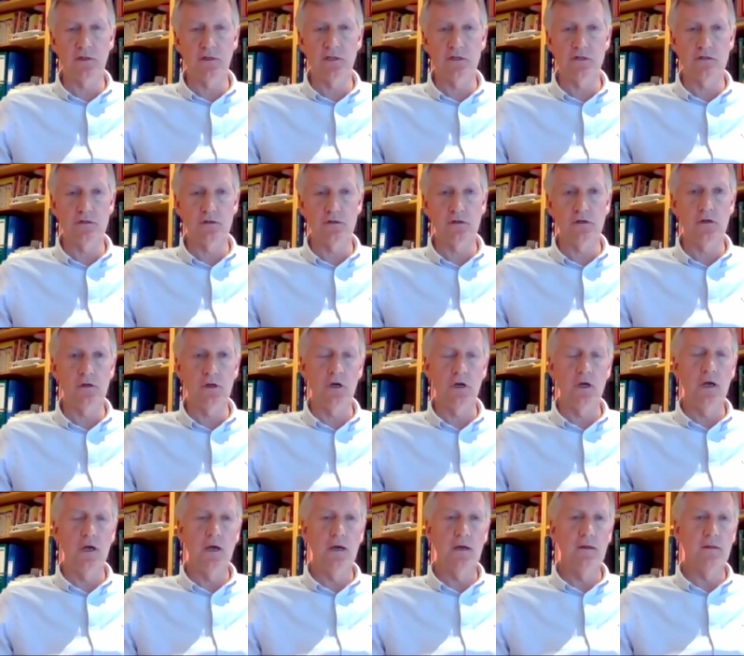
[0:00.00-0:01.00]
to insure
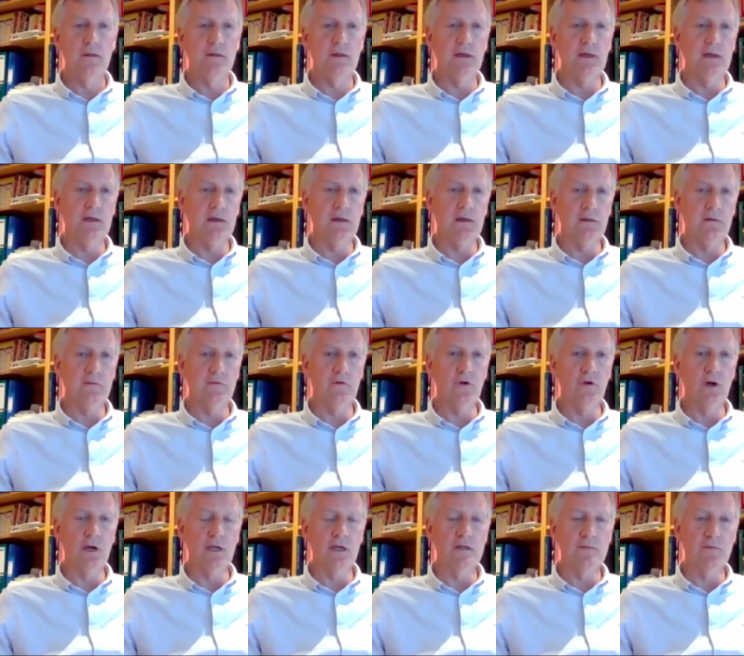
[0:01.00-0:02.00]
the
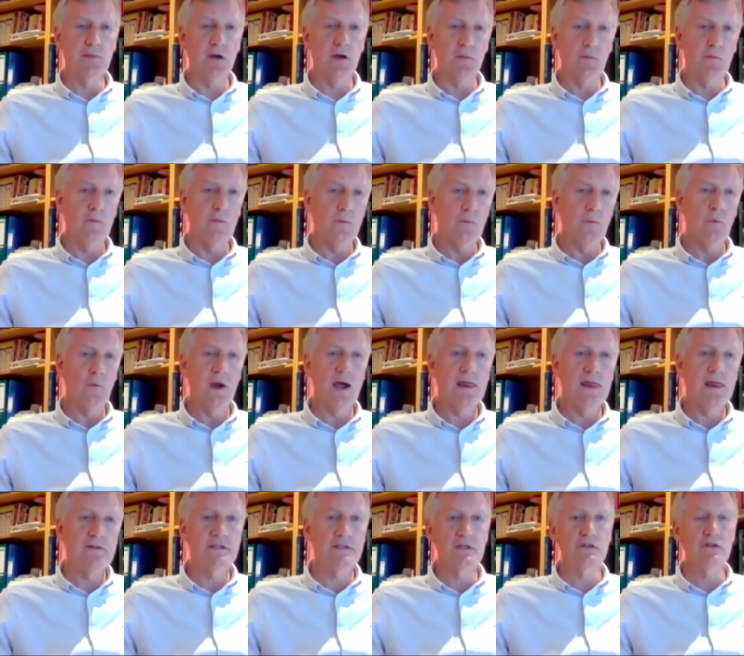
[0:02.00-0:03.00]
voyage. But
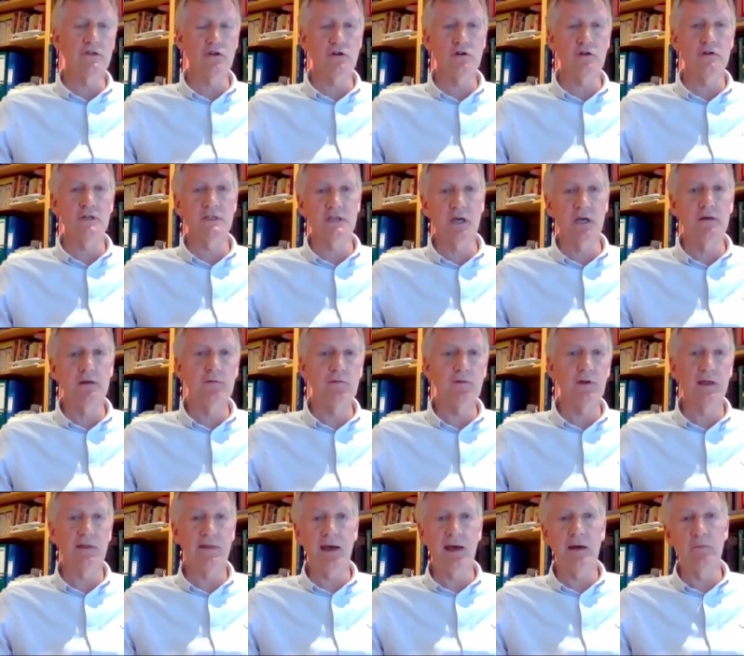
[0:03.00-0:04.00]
where there is insurance,
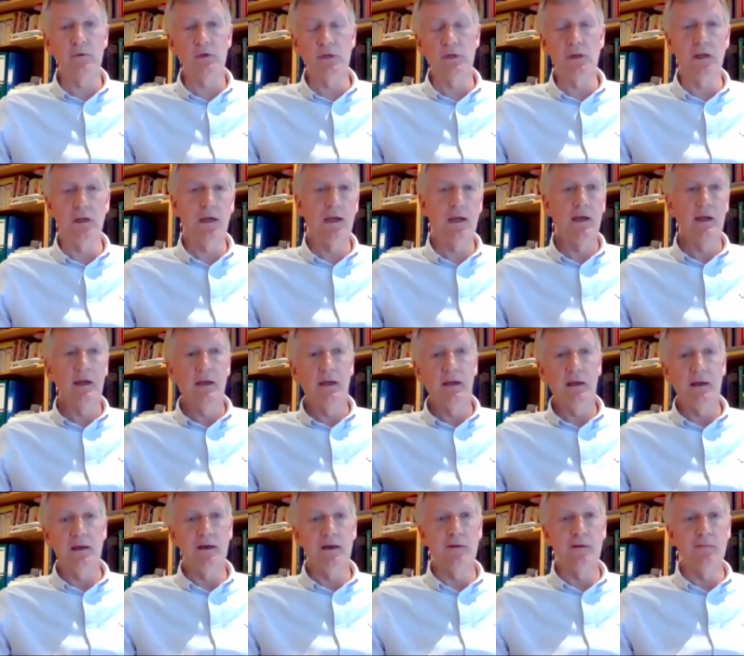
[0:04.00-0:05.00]
hopefully that will
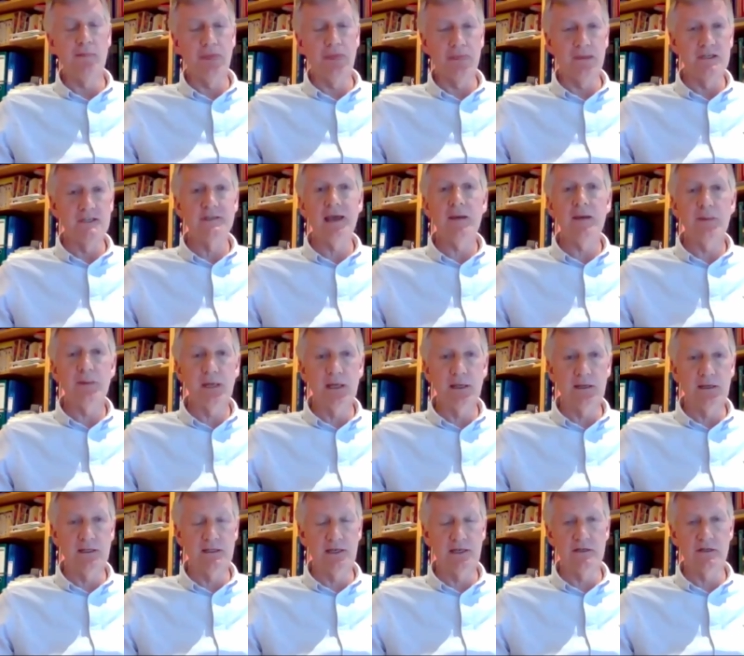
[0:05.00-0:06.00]
step
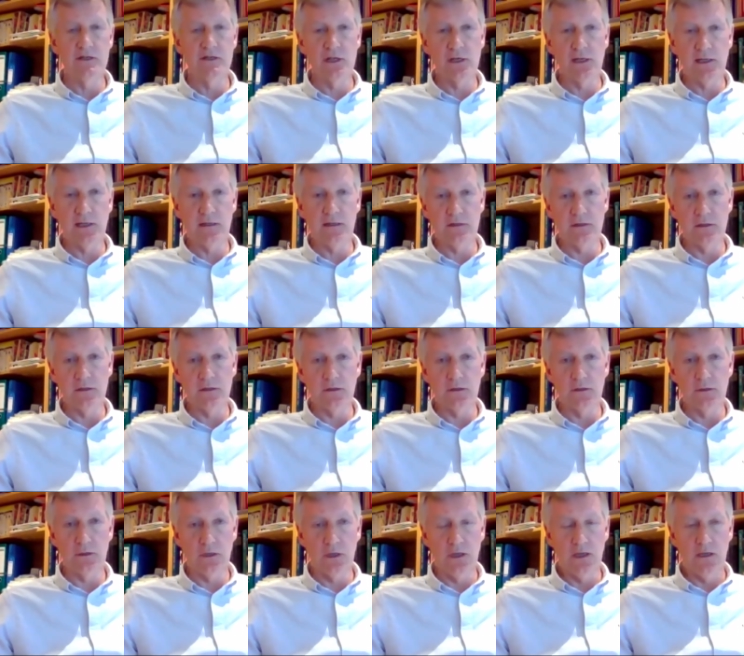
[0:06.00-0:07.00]
in essentially
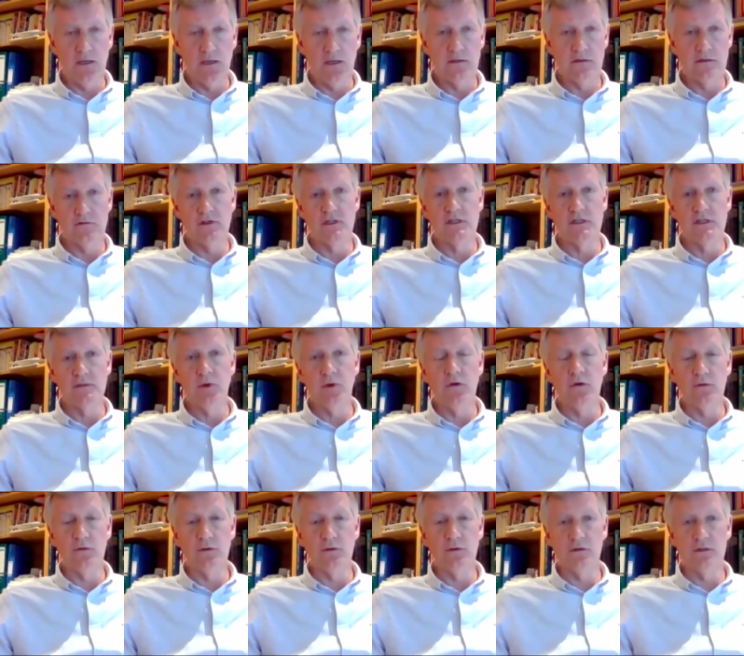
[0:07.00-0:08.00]
to
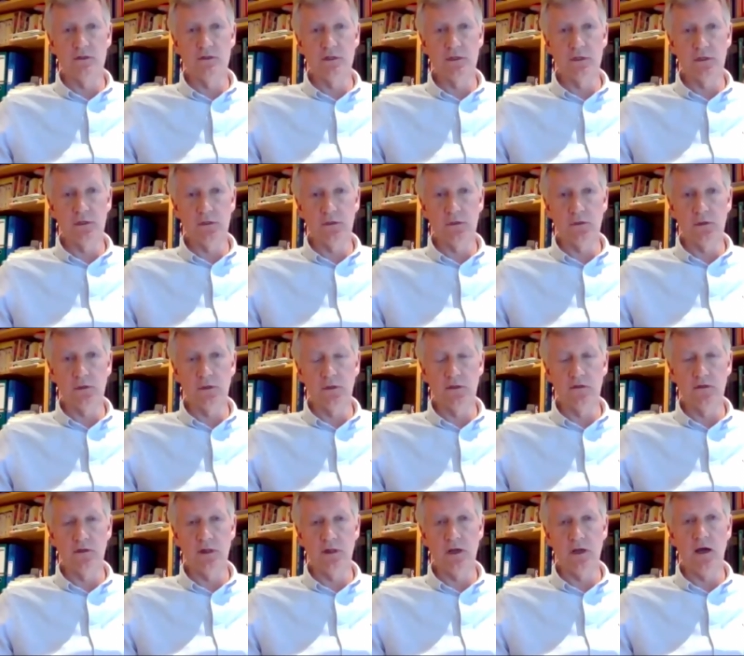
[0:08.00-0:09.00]
respond to
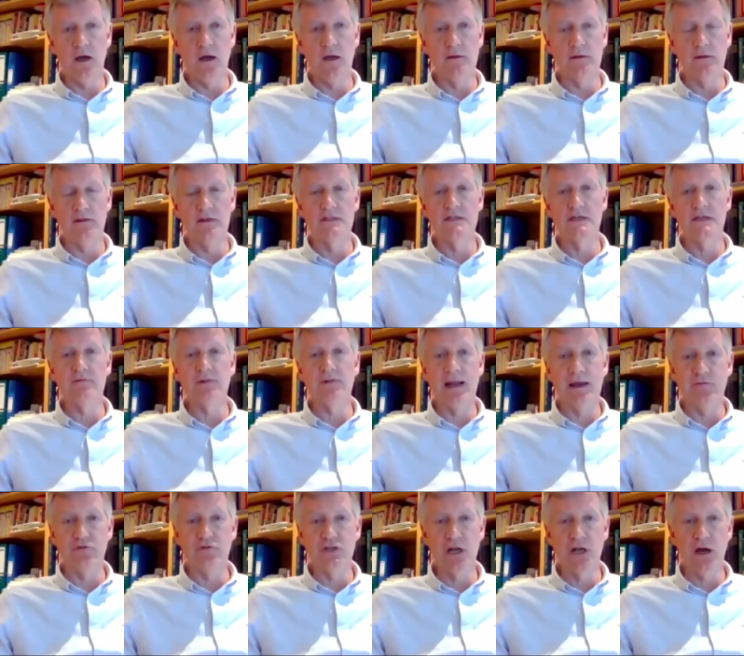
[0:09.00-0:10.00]
the general
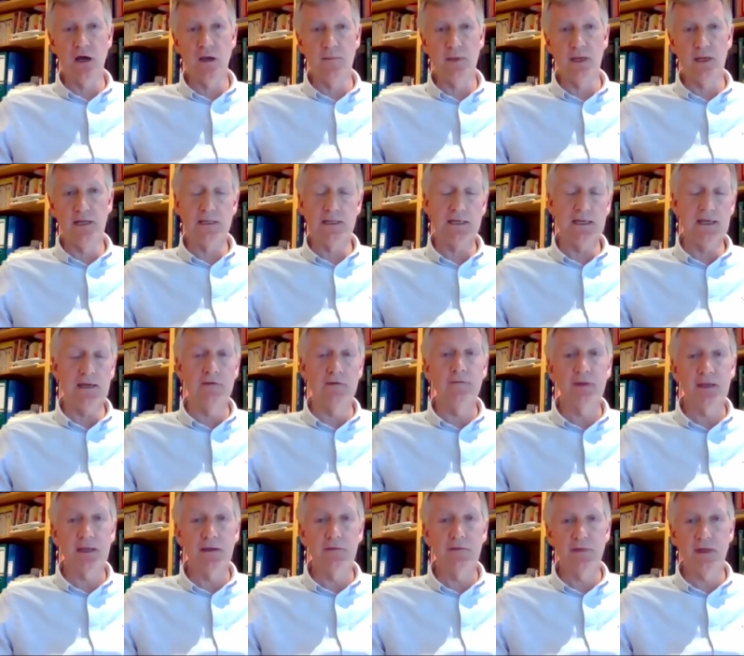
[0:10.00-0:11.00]
average liability
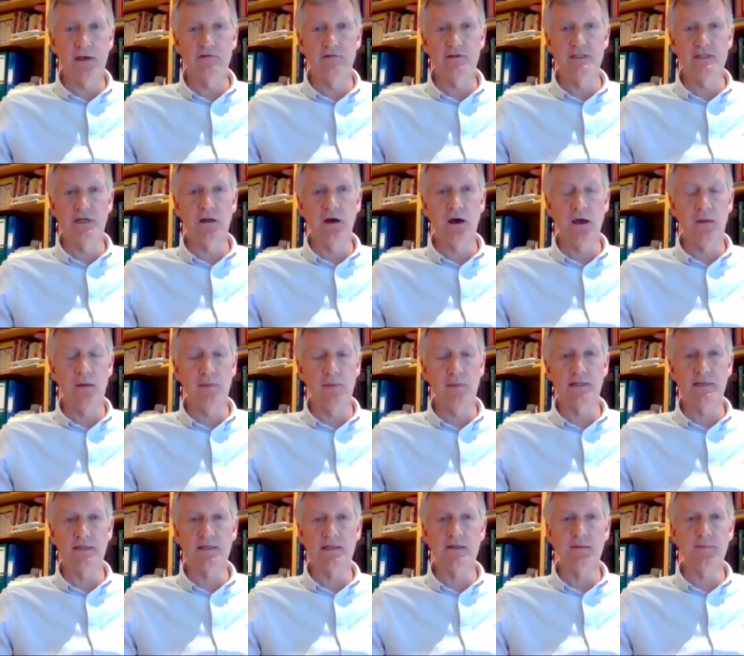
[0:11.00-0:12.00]
if there is a
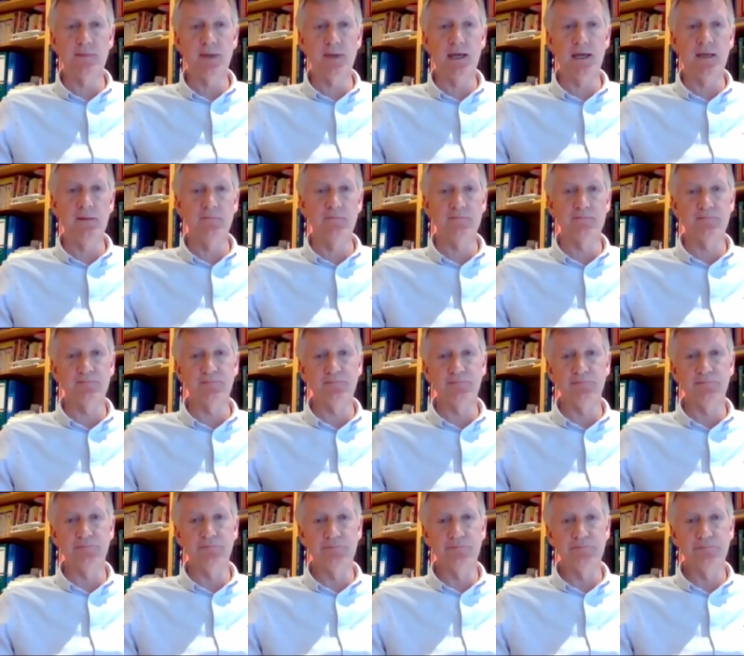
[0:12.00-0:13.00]
liability to pay.
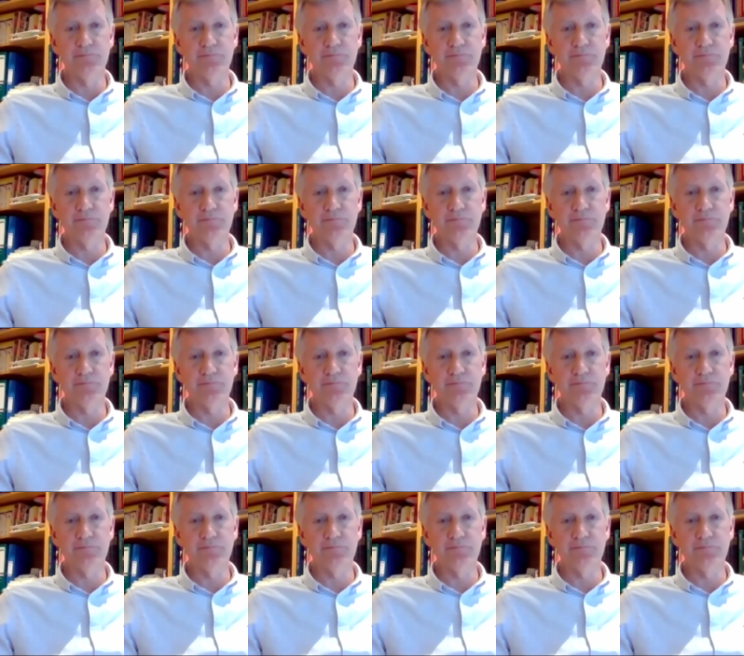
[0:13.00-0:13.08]
All